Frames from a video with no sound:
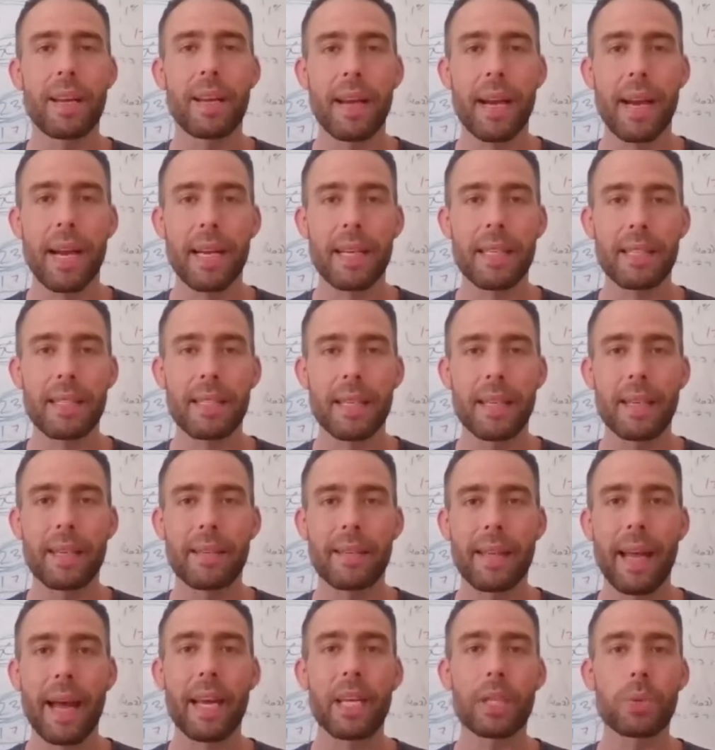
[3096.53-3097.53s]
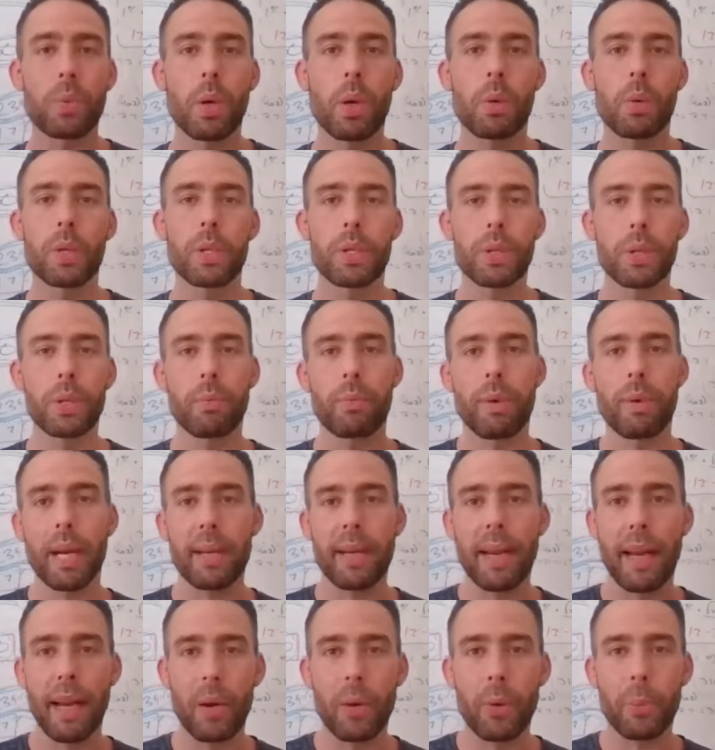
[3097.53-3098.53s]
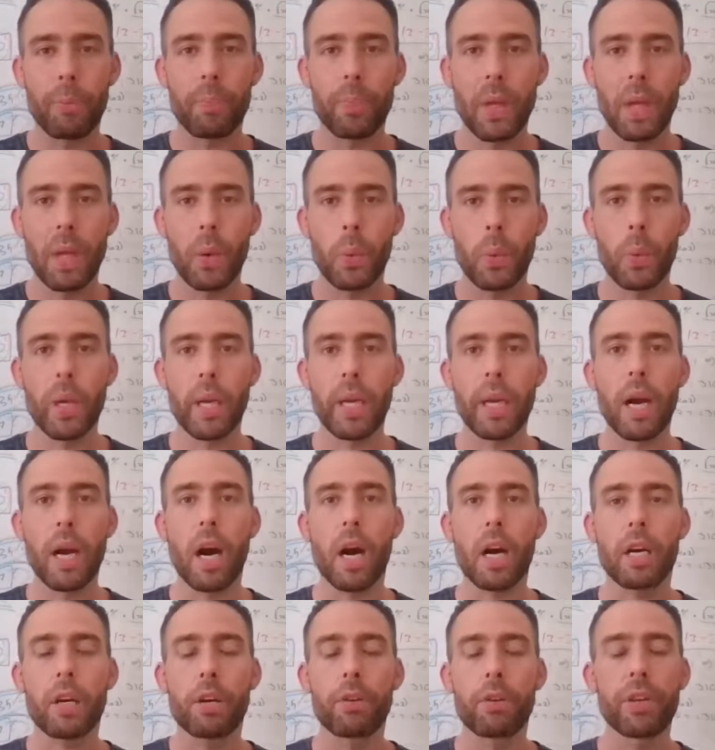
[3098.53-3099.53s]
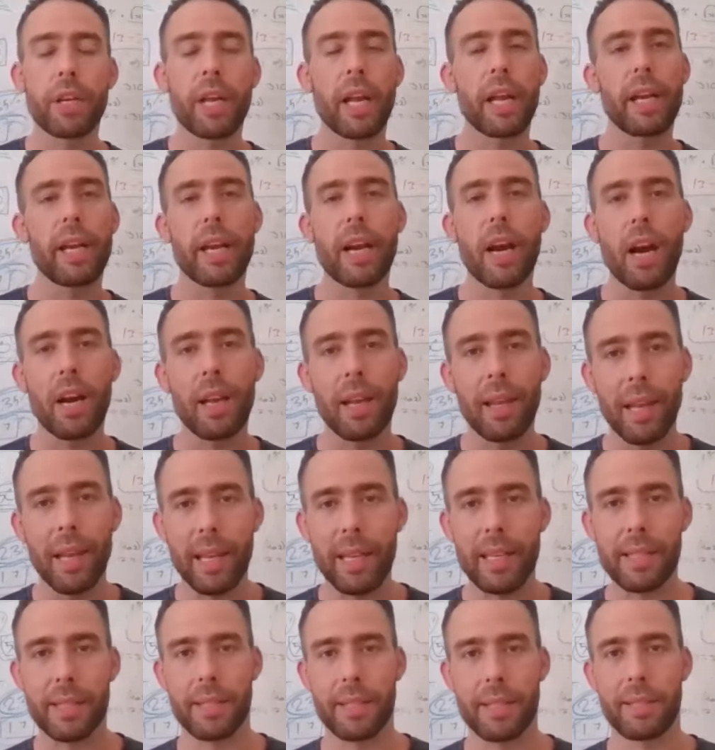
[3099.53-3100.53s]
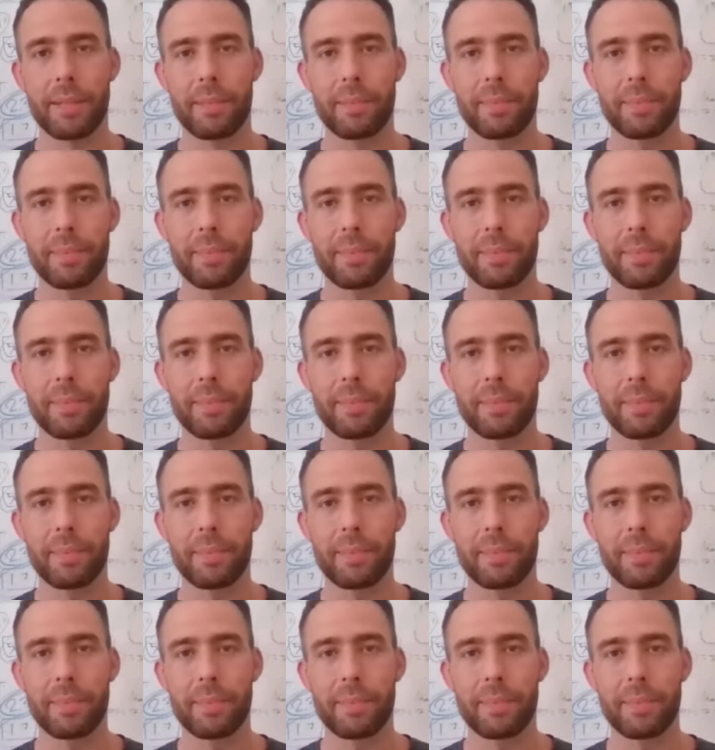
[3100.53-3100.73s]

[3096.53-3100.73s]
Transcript: guys, that is what we're doing right now. We are creating our legacy.